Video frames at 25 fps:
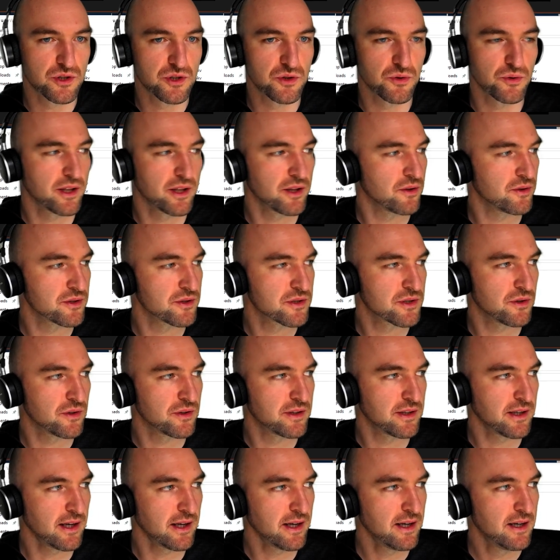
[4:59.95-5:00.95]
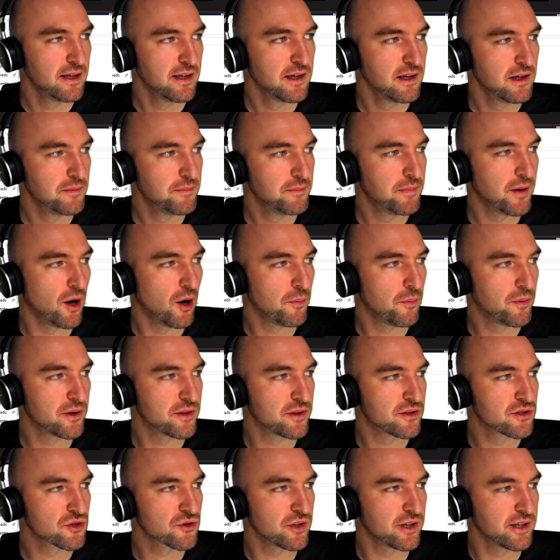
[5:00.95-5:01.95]
do that also on the
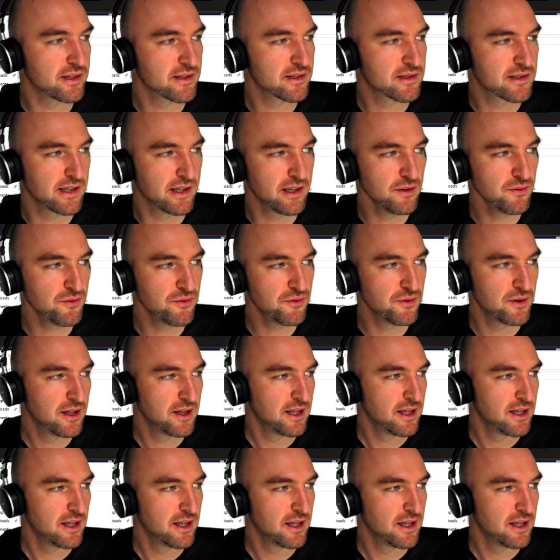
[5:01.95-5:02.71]
PowerPoint screen itself.